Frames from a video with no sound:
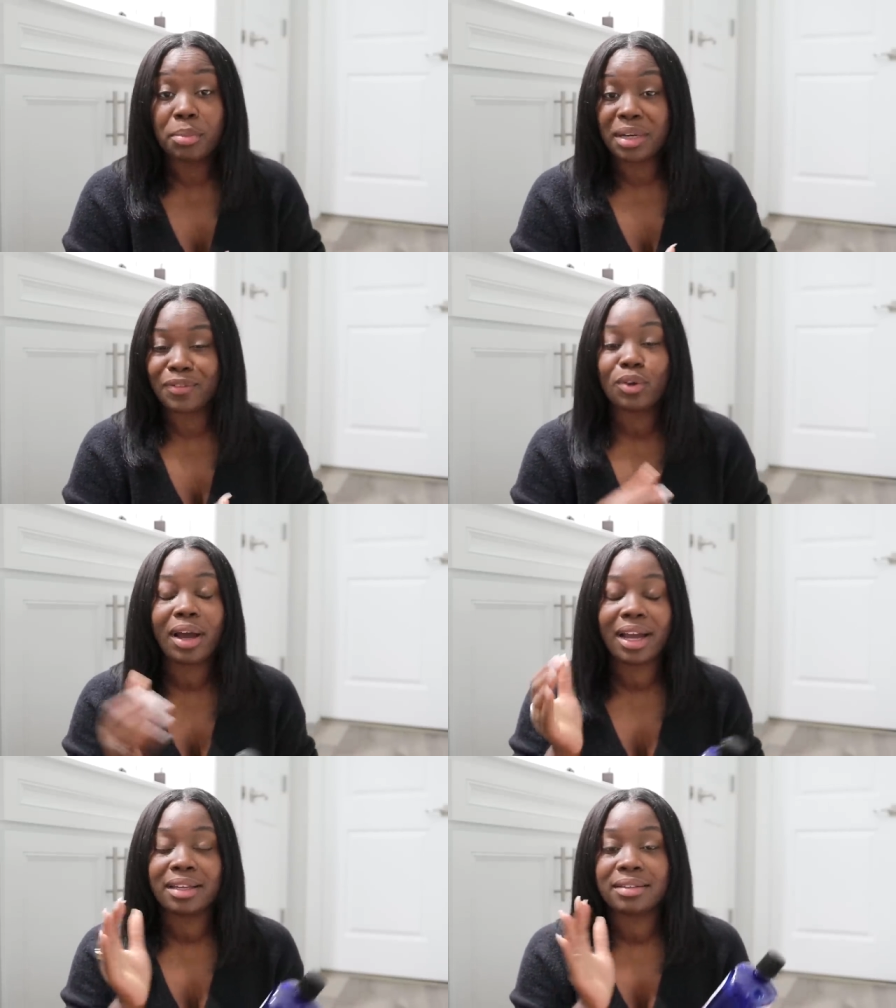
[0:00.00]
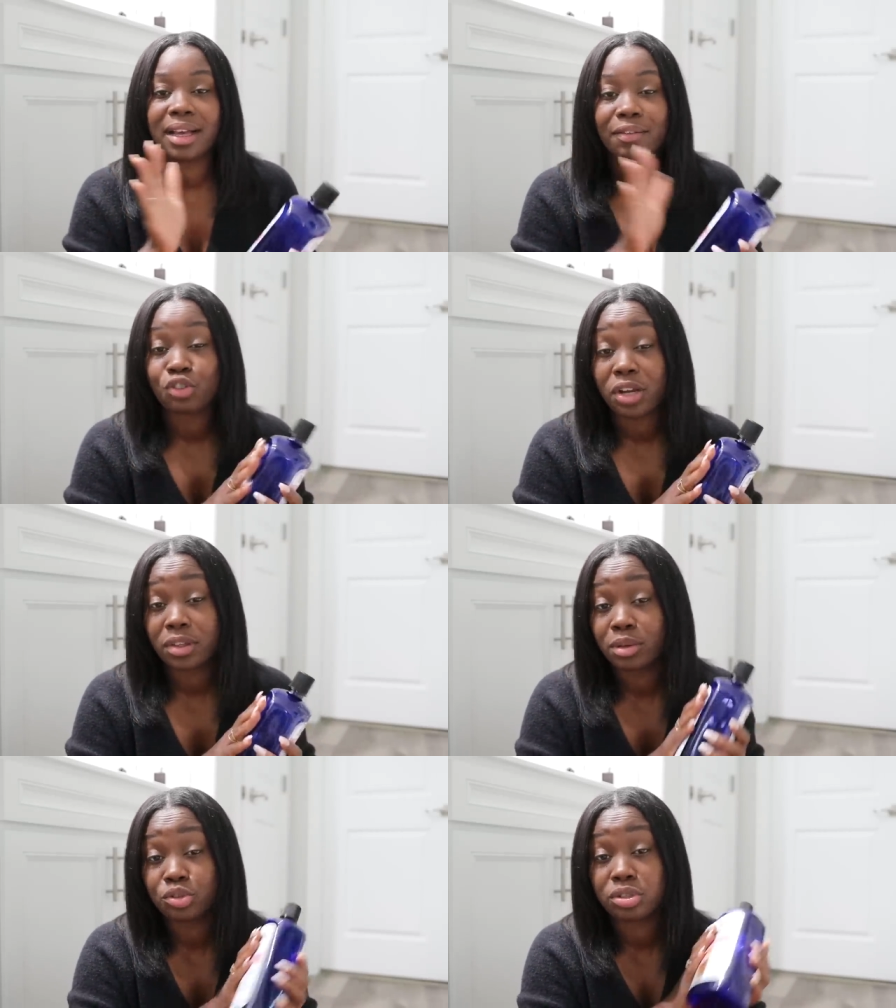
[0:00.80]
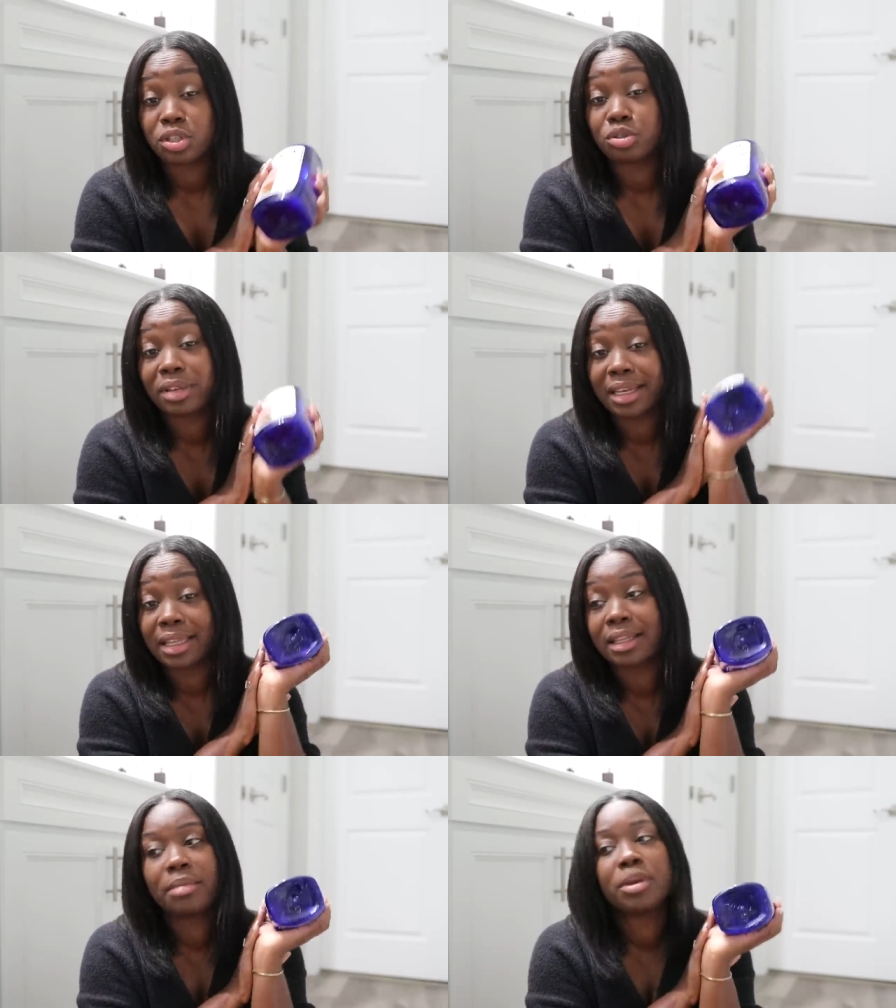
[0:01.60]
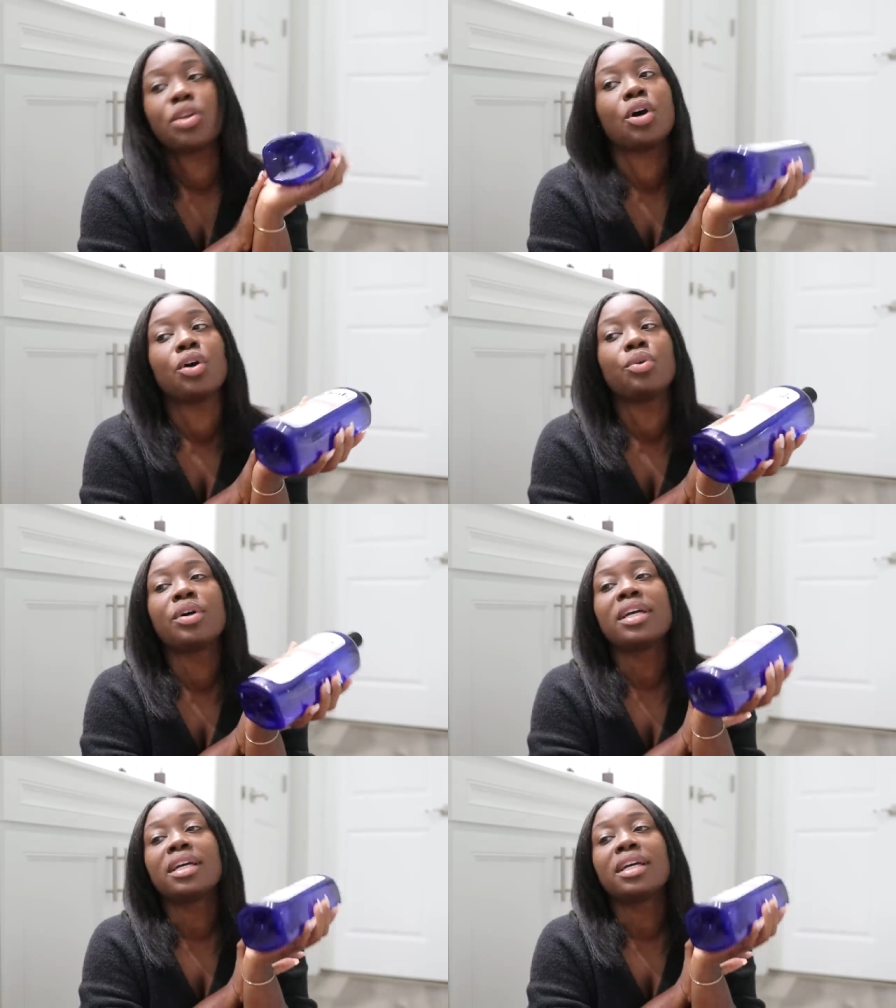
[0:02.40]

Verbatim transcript: But if you guys have tried the lotion and you like it, let me know.